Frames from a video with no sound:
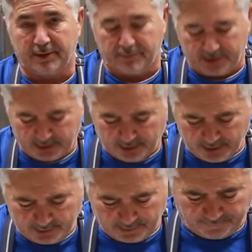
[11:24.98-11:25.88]
with
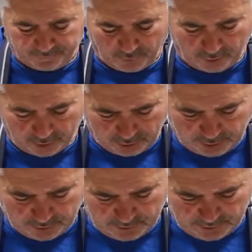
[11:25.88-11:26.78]
the foil,
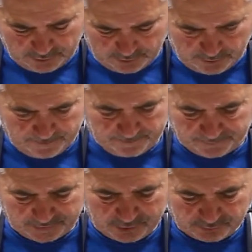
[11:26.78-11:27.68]

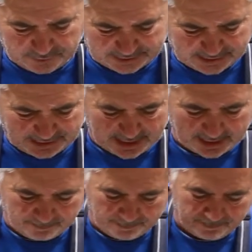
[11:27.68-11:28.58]
you will see
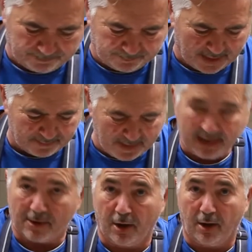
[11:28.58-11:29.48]
they
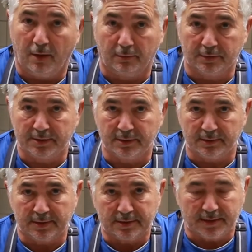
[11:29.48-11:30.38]
make holes.
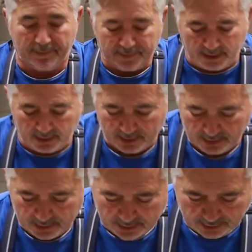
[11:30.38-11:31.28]
There's something
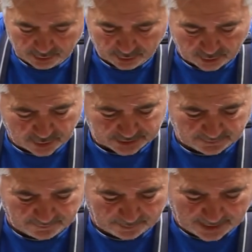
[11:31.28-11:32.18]

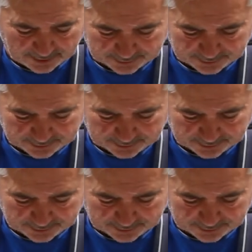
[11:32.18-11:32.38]
corrosive about